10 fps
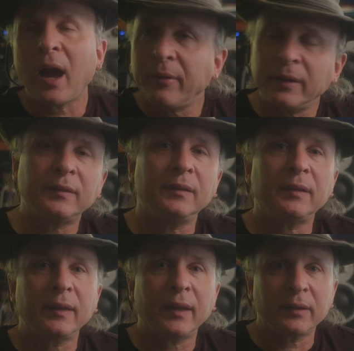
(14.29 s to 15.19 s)
I want to see
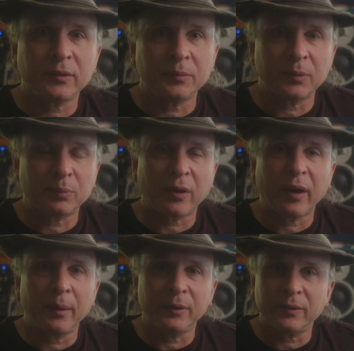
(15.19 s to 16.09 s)
10,000
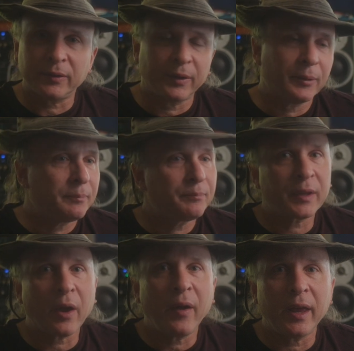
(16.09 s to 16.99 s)
subscribers. So
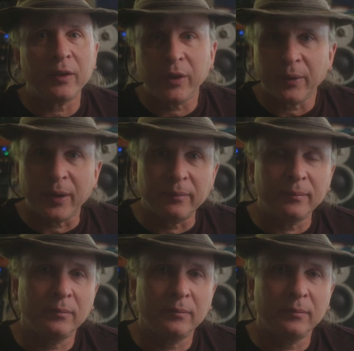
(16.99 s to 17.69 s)
go ahead, do it.